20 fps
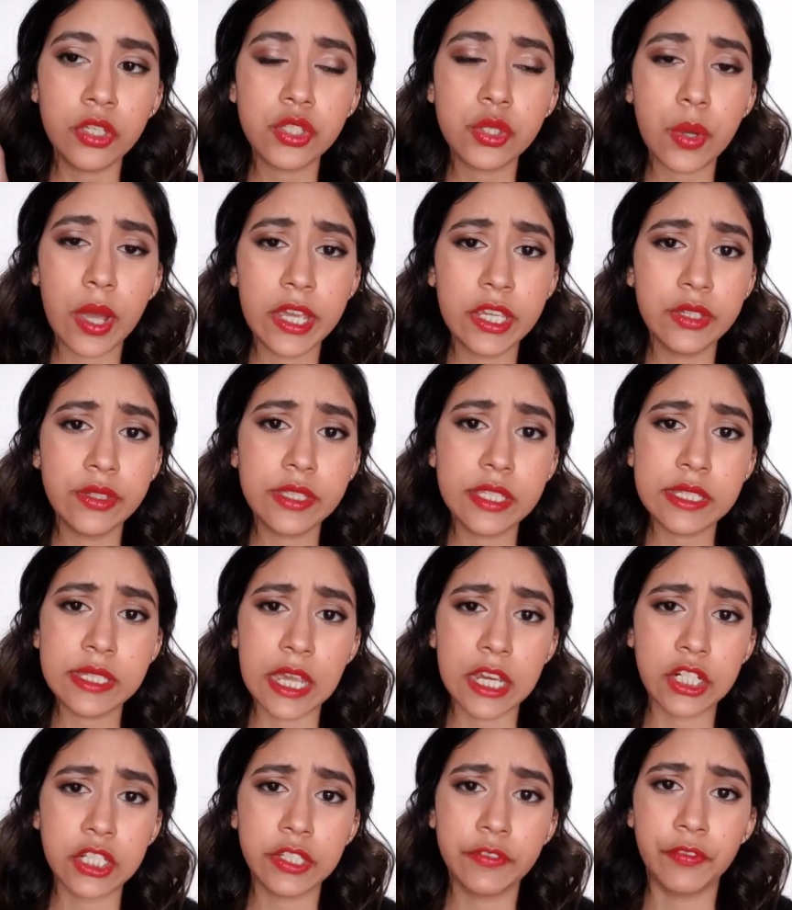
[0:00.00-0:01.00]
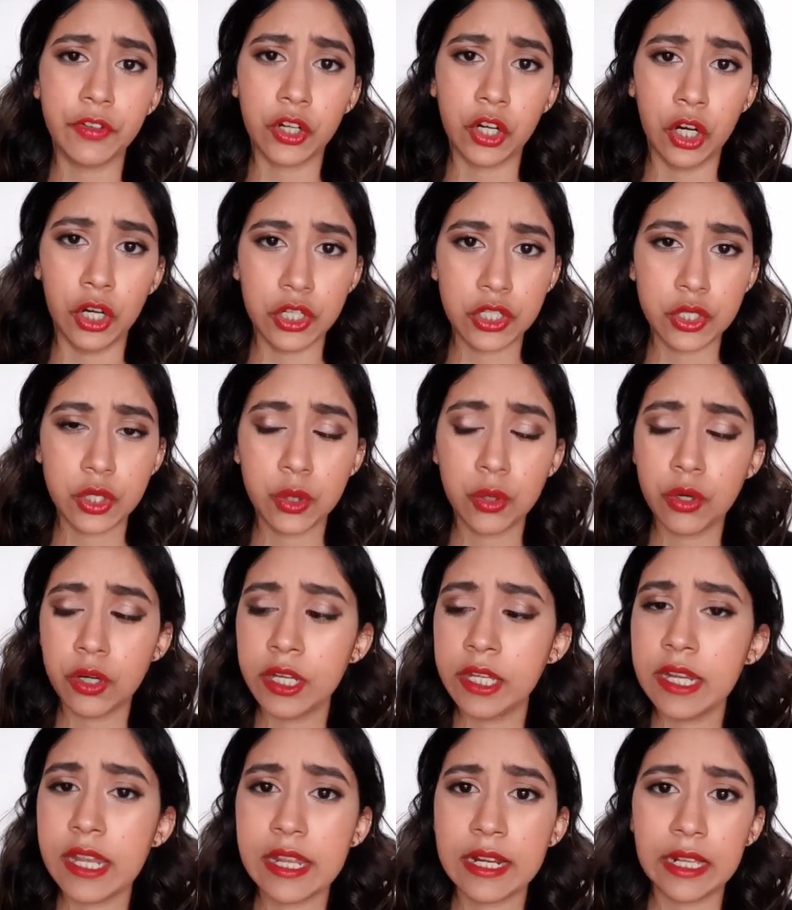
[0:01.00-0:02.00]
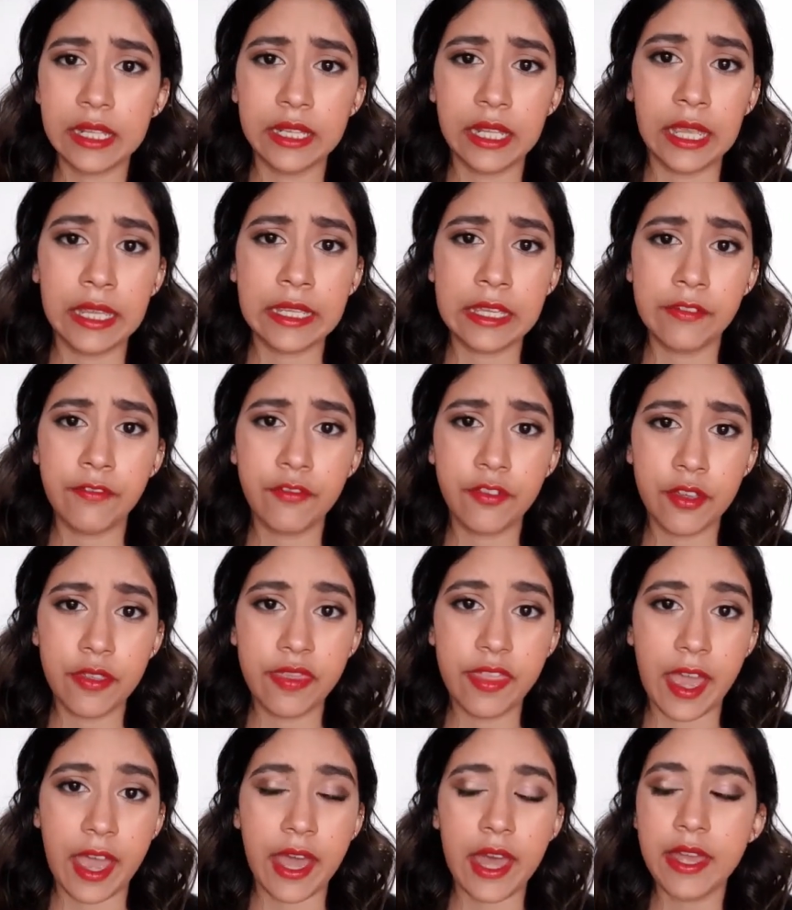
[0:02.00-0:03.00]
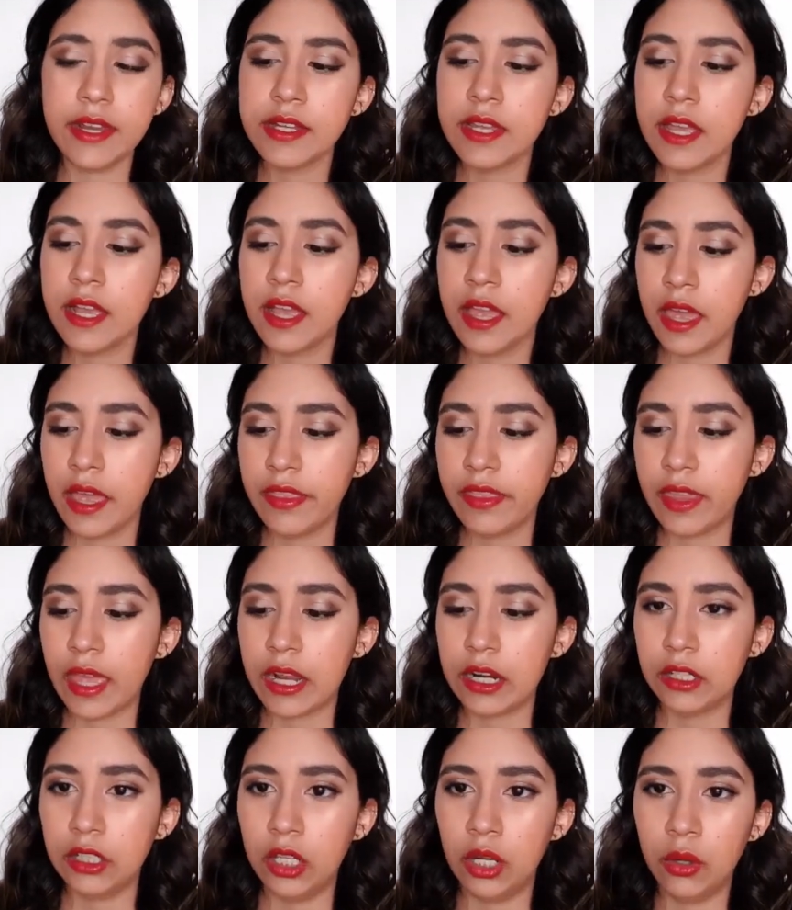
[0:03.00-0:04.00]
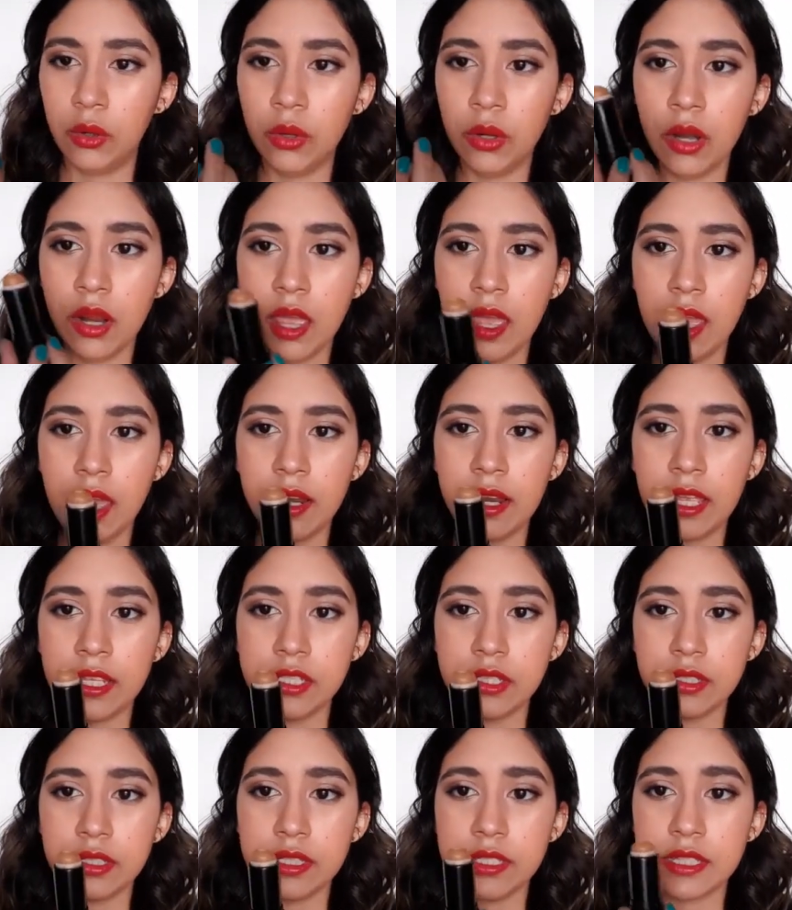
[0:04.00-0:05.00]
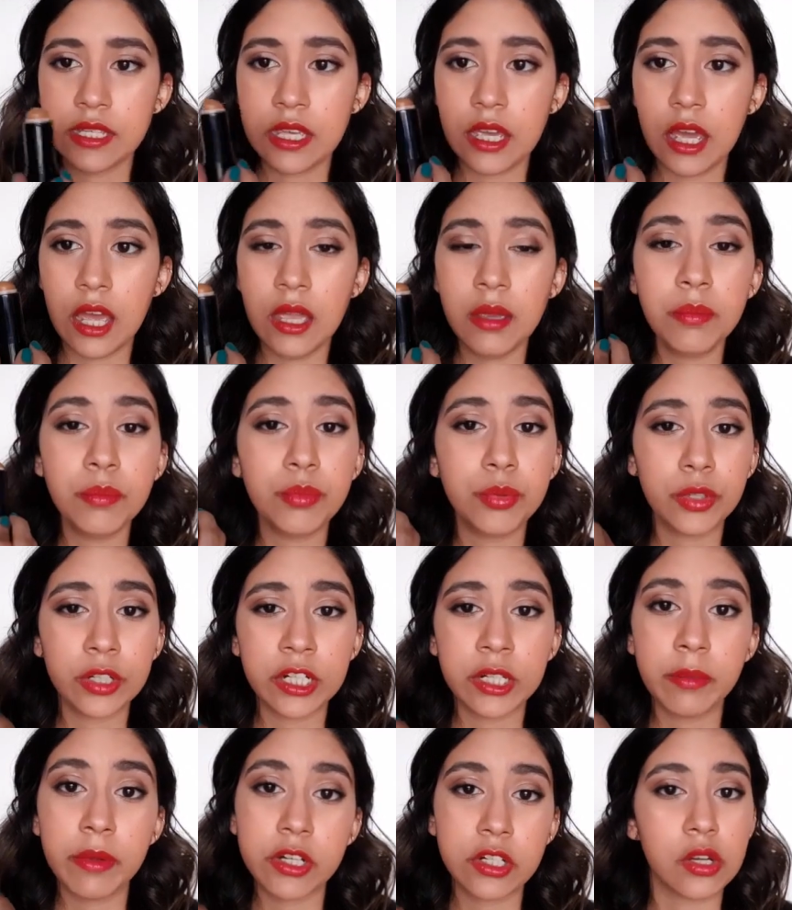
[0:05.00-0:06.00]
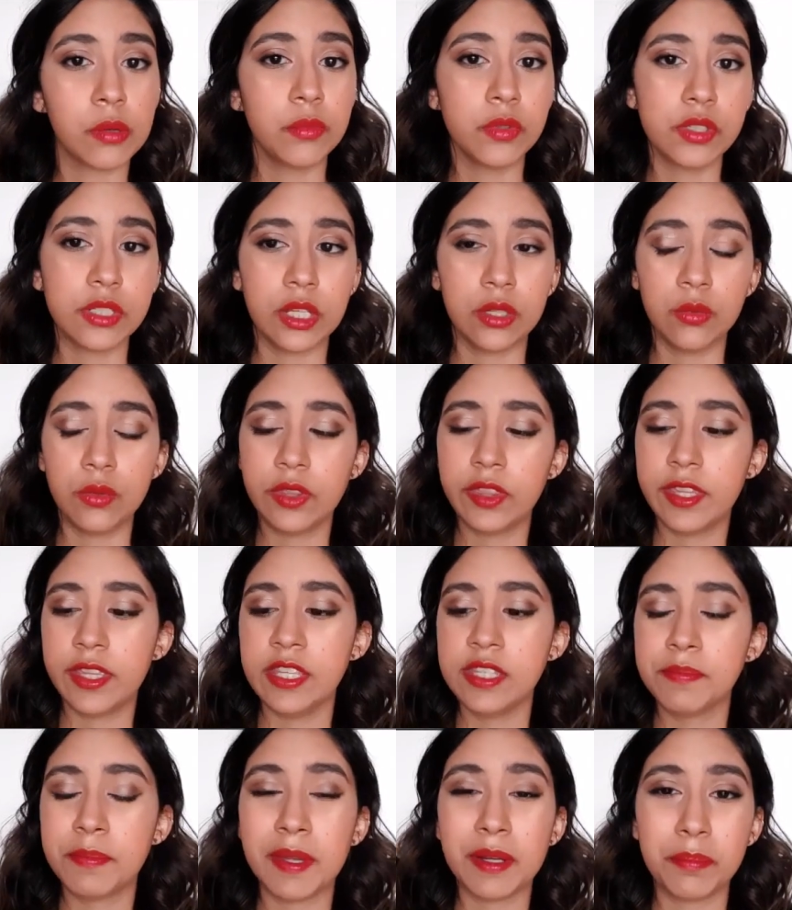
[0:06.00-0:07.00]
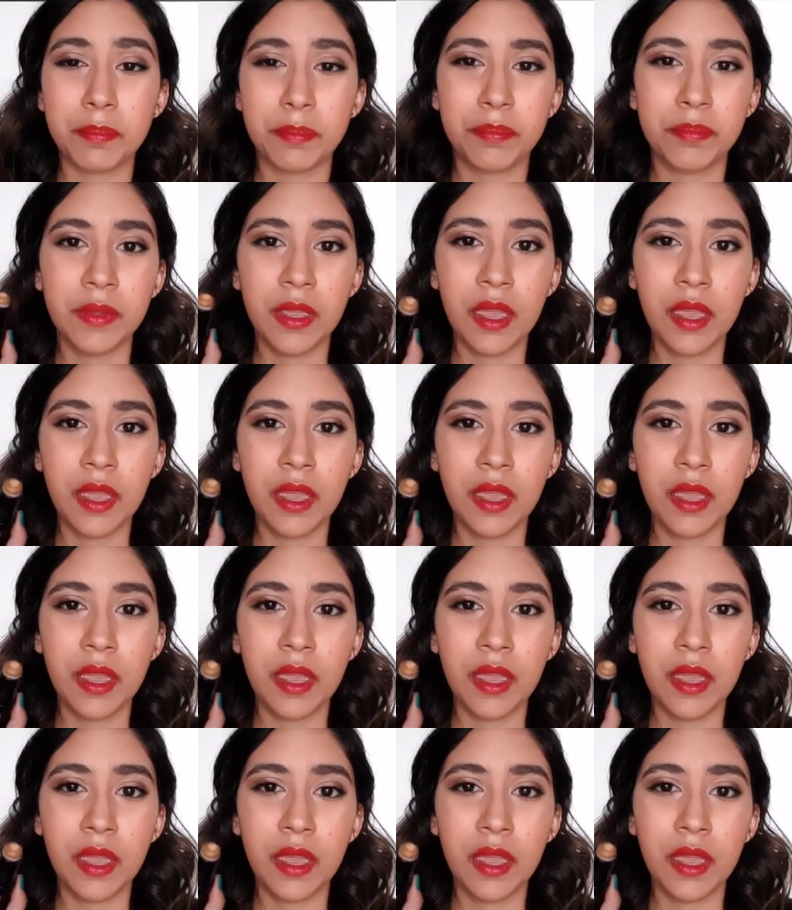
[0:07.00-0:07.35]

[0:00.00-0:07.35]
So I use this actually for contouring, and I like it for that and that alone. And as you can see, I'm pretty much almost done with this, but